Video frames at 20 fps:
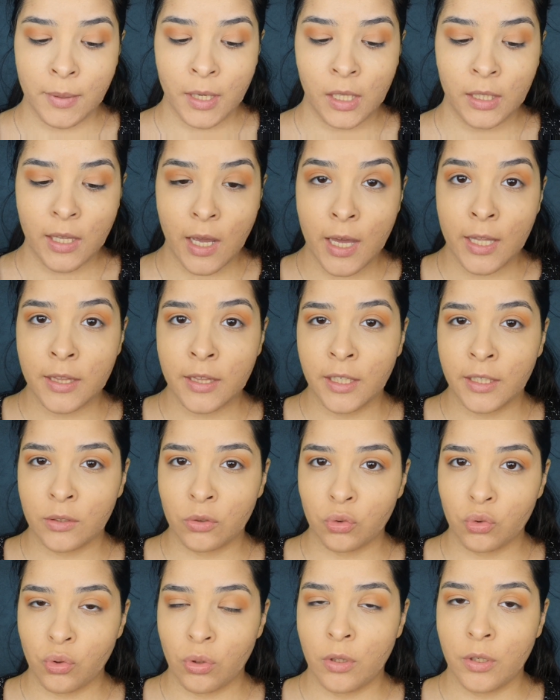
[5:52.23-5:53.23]
I'll add that
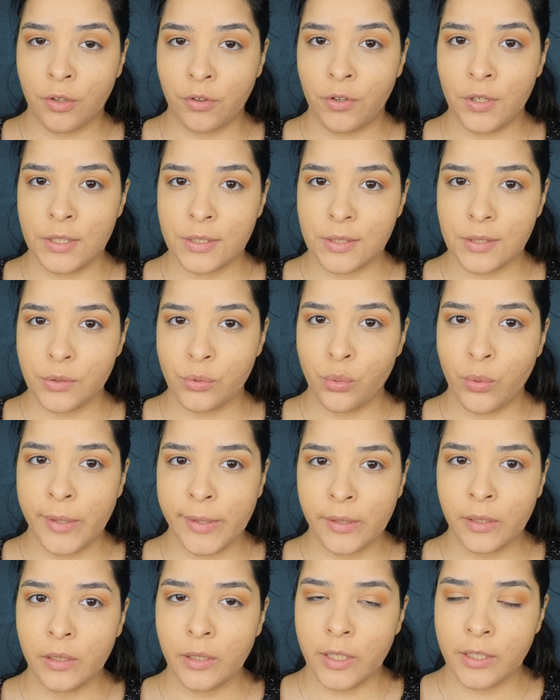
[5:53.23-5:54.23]
to the crease as
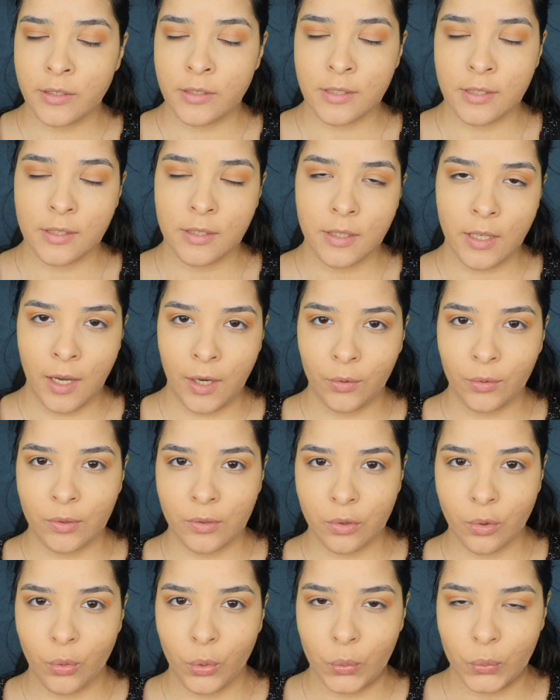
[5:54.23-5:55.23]
well and see how
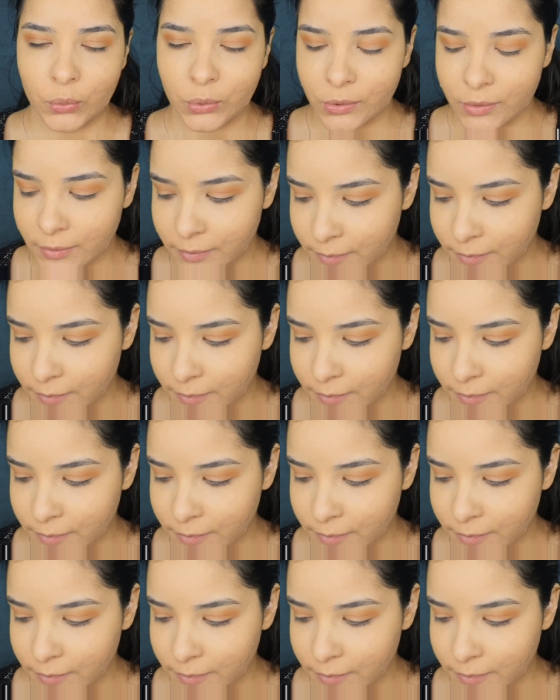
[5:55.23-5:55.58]
it goes.